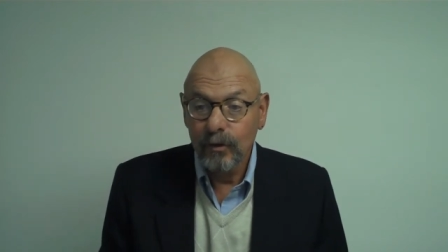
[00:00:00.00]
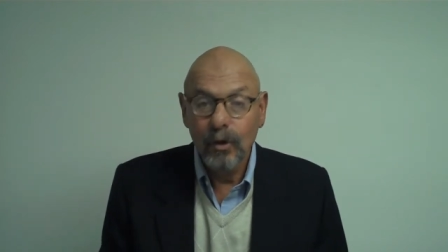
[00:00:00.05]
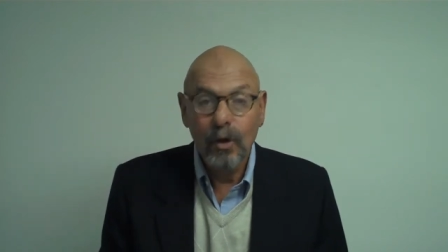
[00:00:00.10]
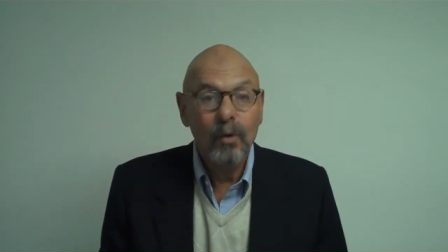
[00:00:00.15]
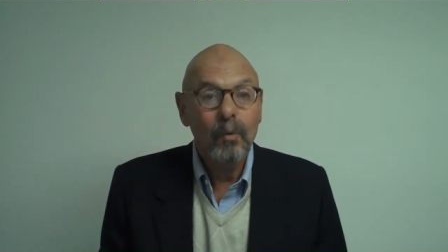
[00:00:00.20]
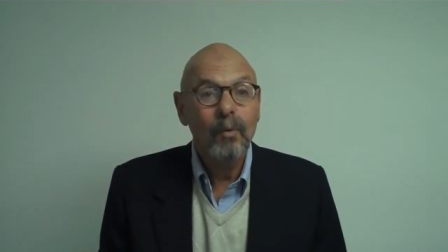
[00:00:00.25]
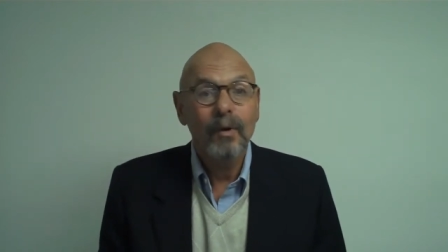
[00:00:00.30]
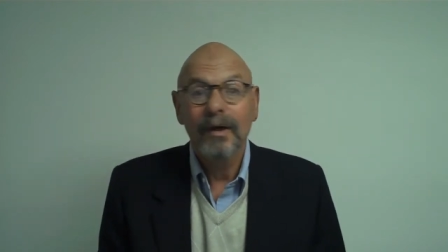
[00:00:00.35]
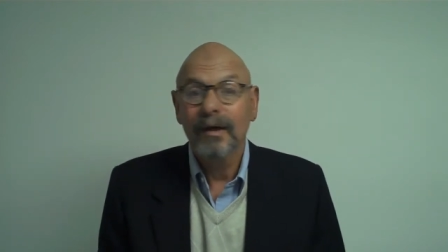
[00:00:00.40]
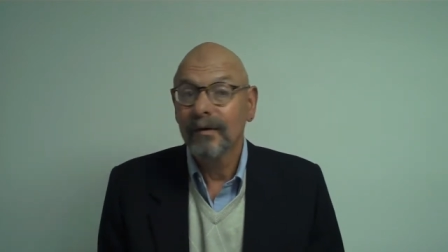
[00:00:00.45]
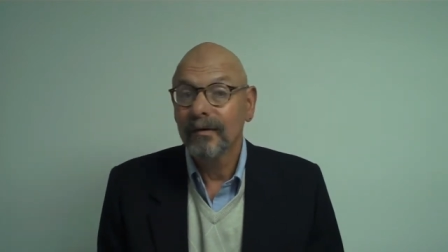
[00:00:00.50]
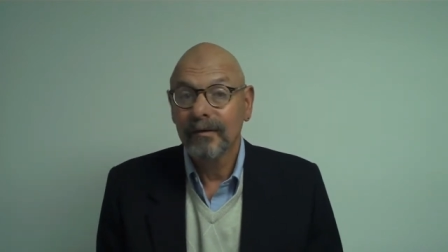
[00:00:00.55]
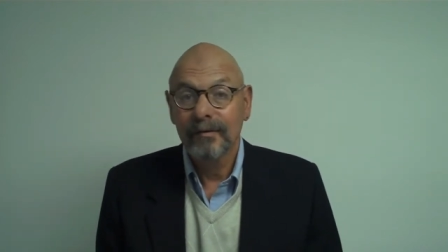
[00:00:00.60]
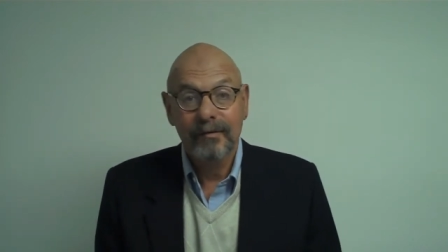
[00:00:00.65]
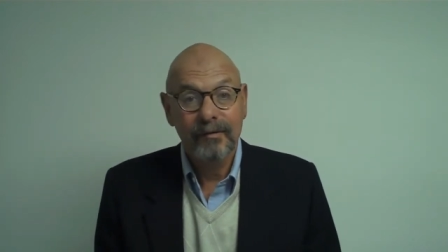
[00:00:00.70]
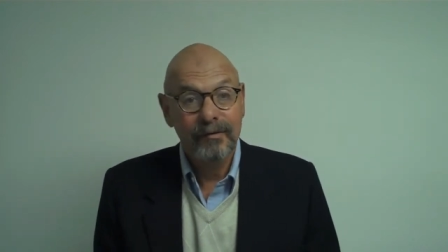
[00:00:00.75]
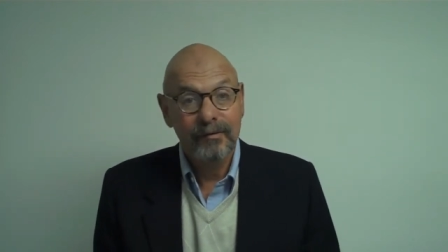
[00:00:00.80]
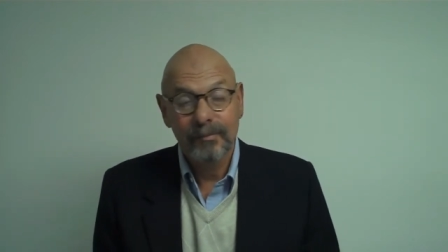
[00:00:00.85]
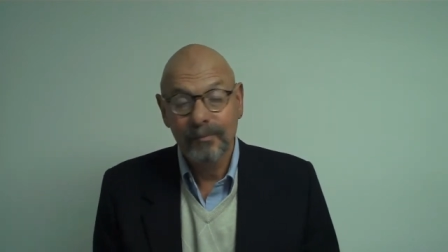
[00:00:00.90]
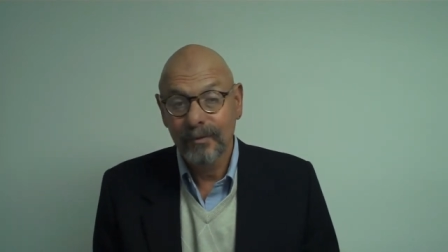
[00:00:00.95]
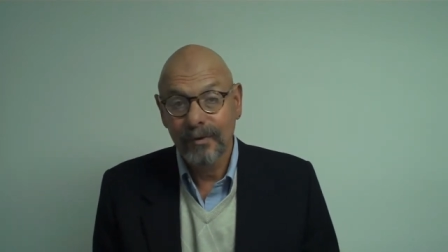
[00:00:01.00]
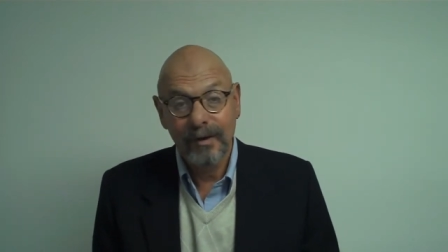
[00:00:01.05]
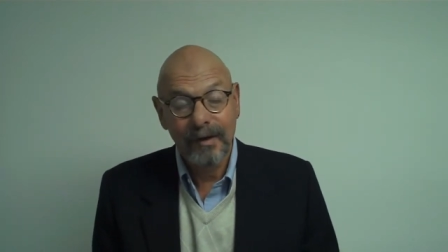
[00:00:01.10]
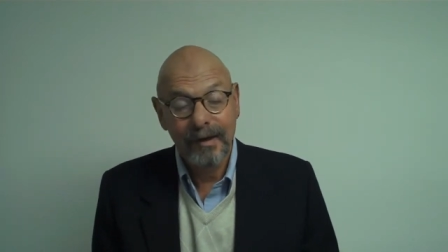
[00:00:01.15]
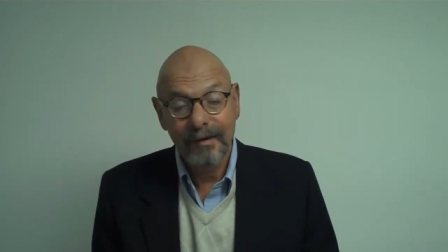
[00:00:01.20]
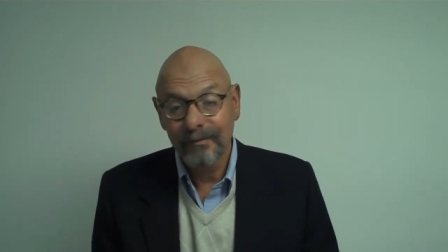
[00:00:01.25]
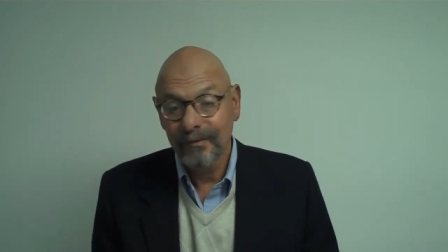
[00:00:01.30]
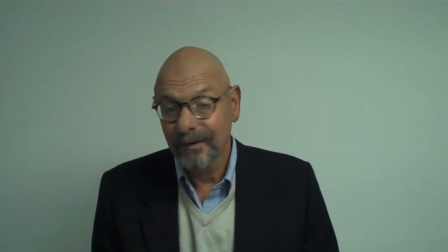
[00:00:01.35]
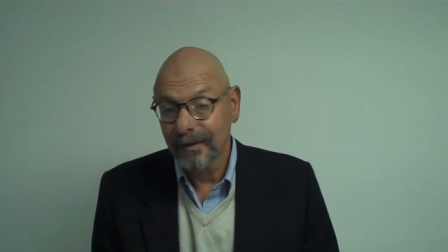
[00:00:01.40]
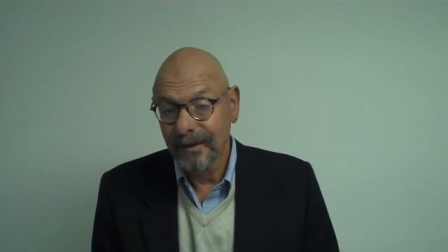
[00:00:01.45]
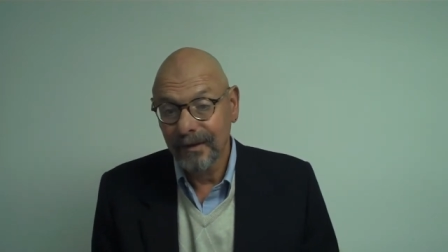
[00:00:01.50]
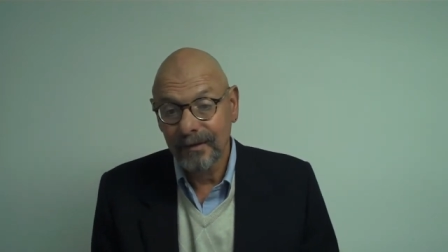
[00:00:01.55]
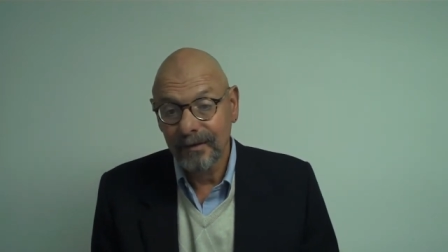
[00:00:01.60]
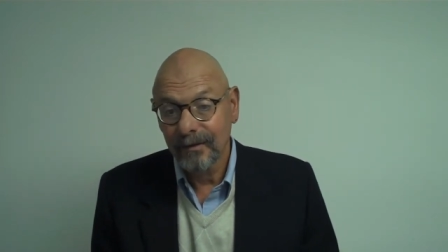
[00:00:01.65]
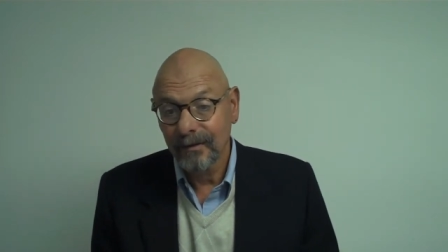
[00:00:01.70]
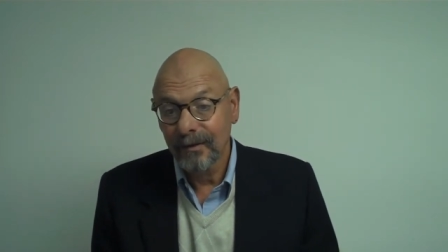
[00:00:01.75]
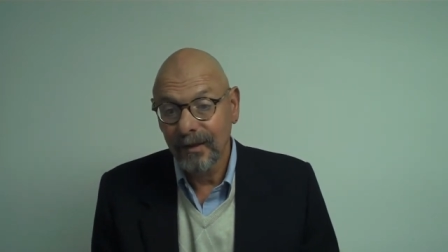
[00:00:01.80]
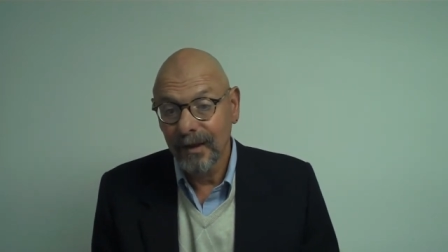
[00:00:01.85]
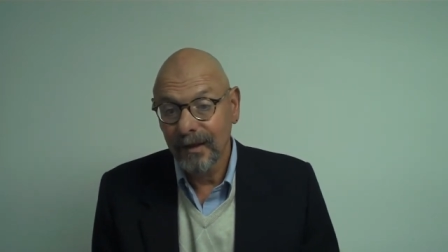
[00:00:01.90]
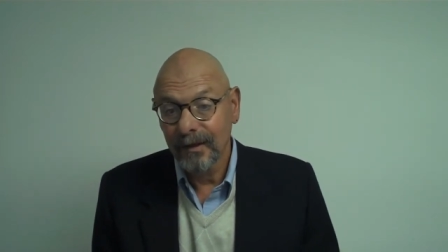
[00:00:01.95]
Nowhere is this more evident
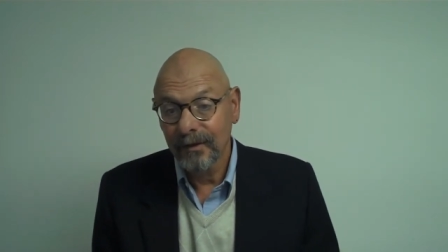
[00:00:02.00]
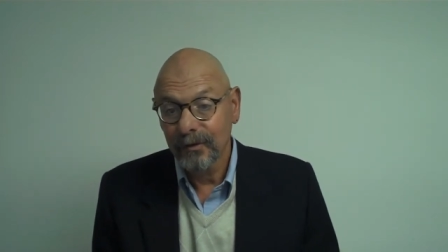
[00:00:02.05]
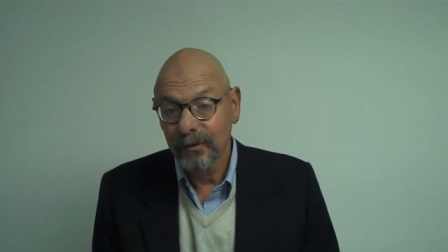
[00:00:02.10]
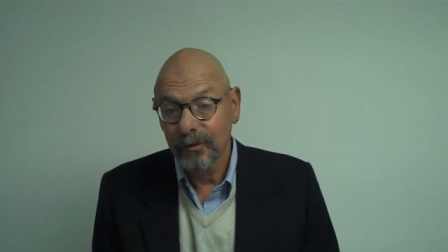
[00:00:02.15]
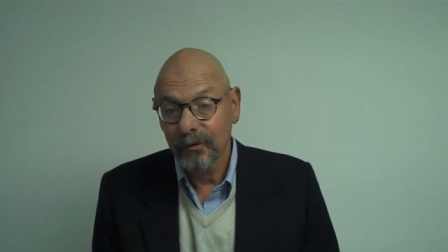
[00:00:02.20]
than in